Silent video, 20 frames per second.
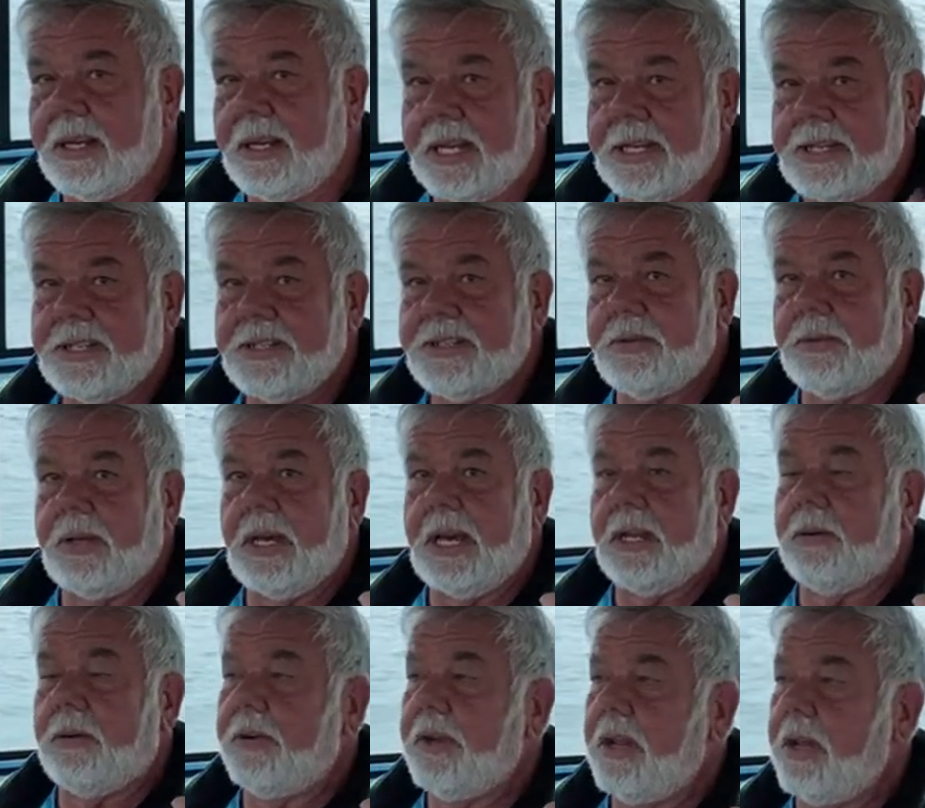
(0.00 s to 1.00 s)
I
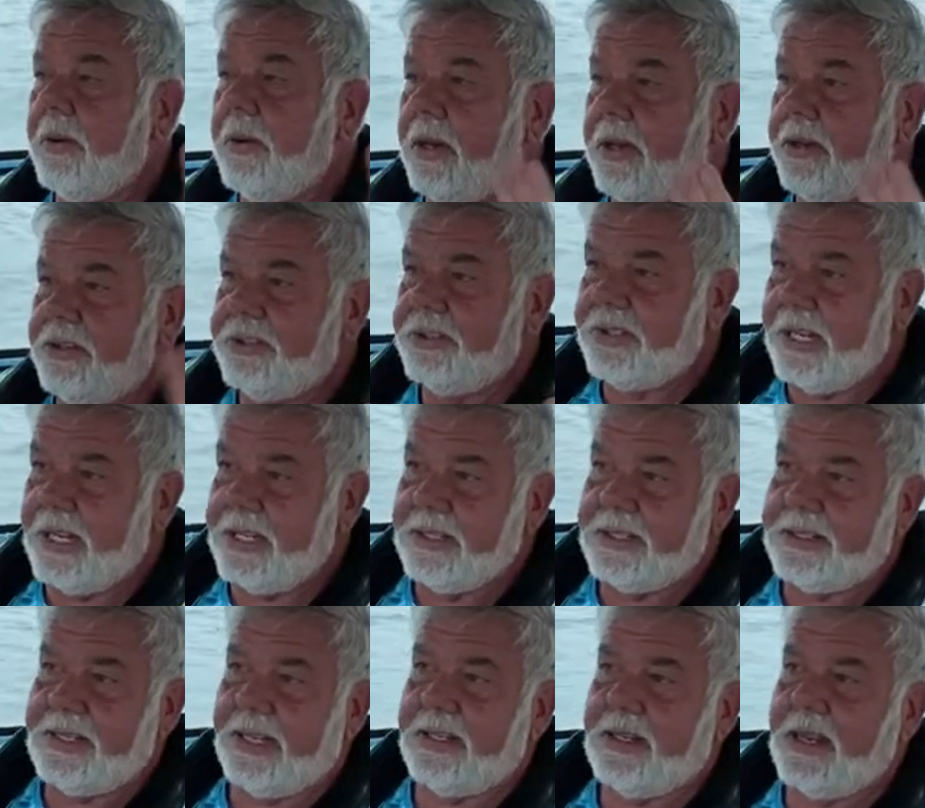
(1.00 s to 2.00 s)
don't understand
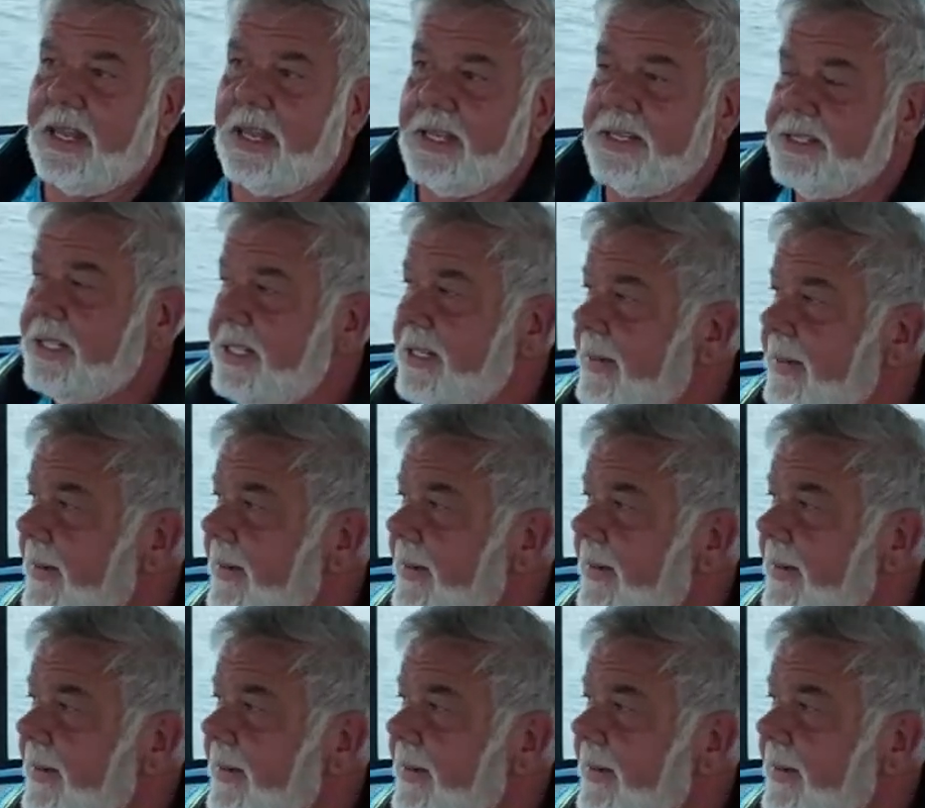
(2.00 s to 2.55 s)
the technology,